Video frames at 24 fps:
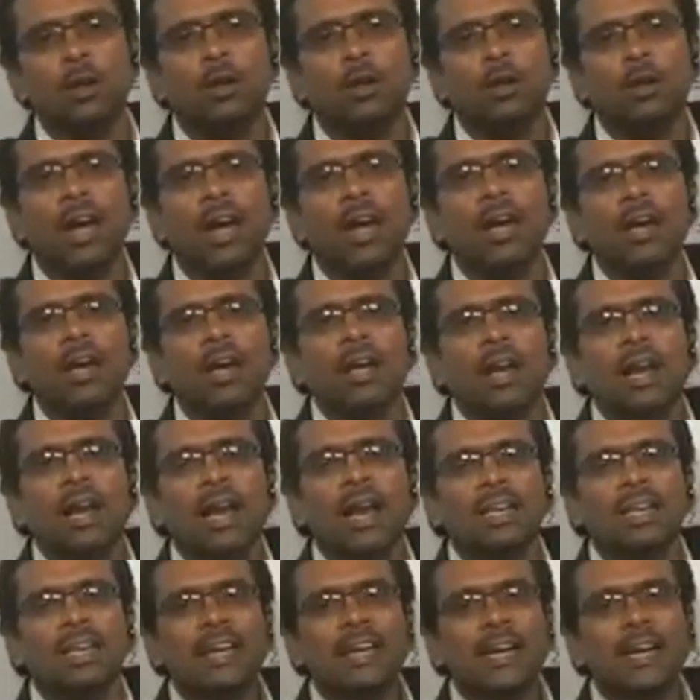Okay,
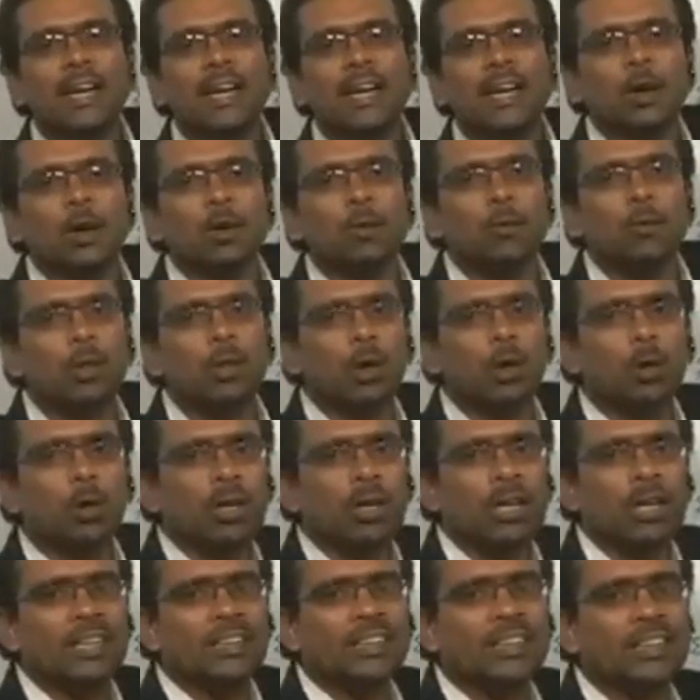like that,
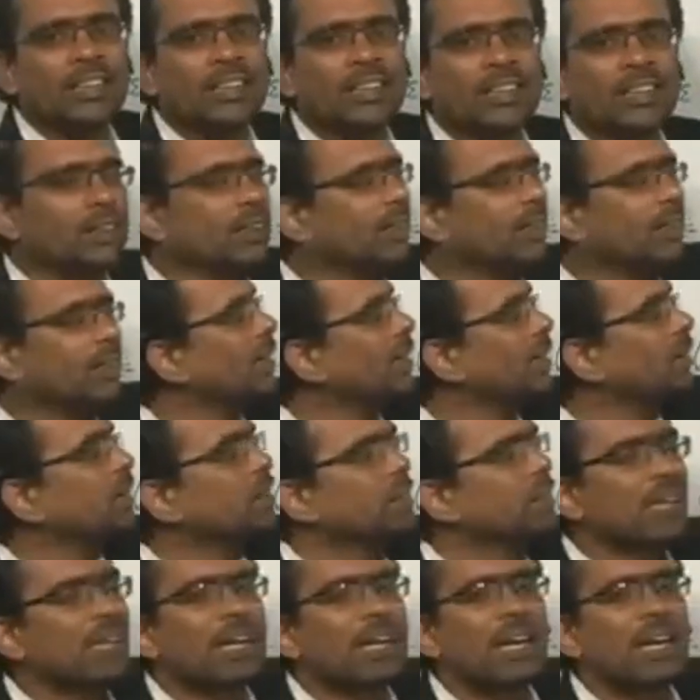without touching this
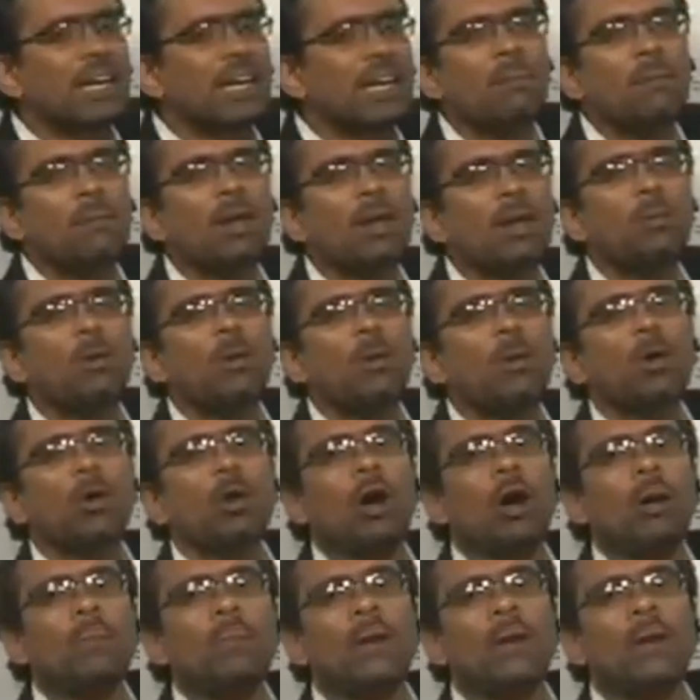transistor, I am able
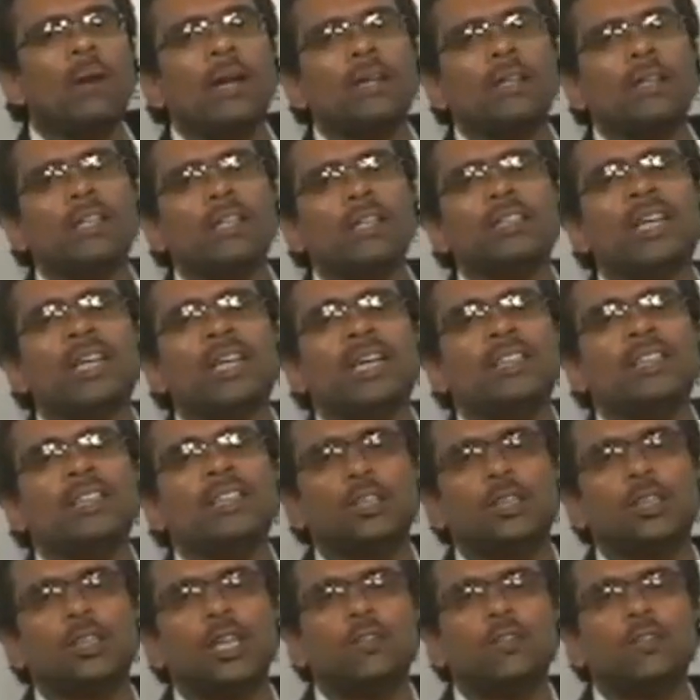to operate this
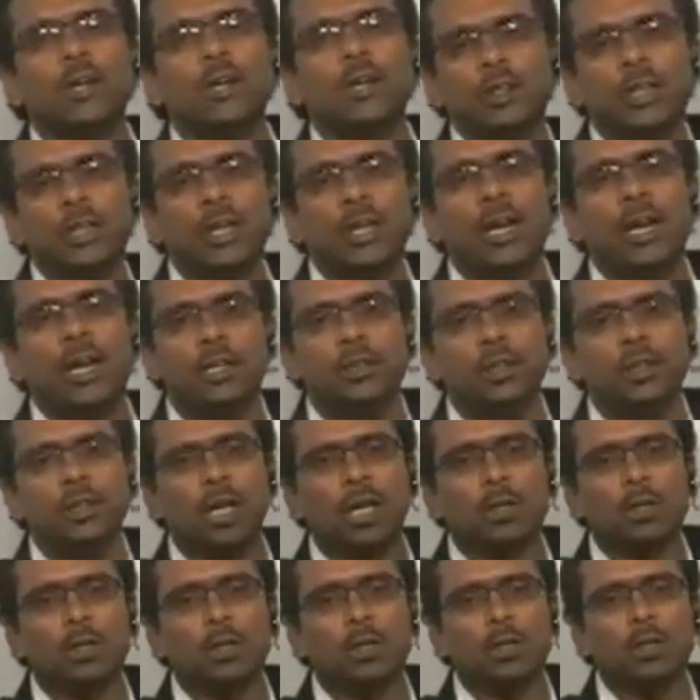transistor functionalities
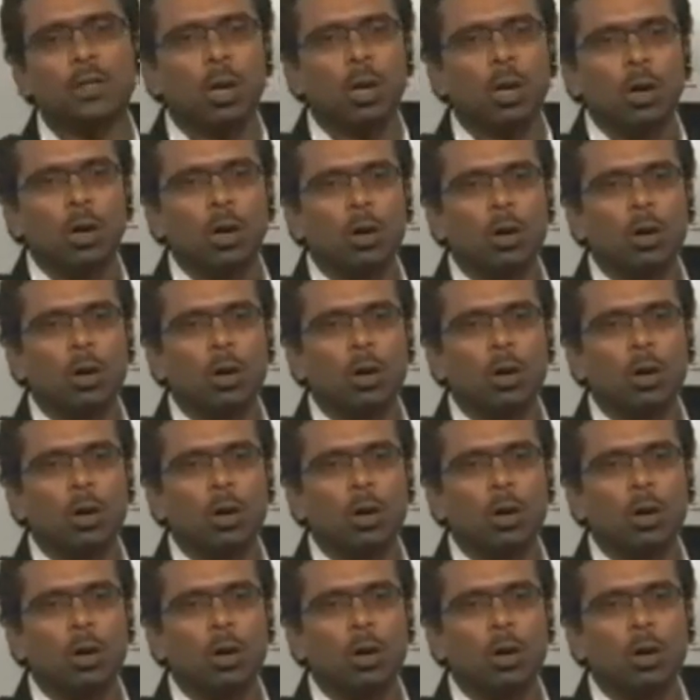also.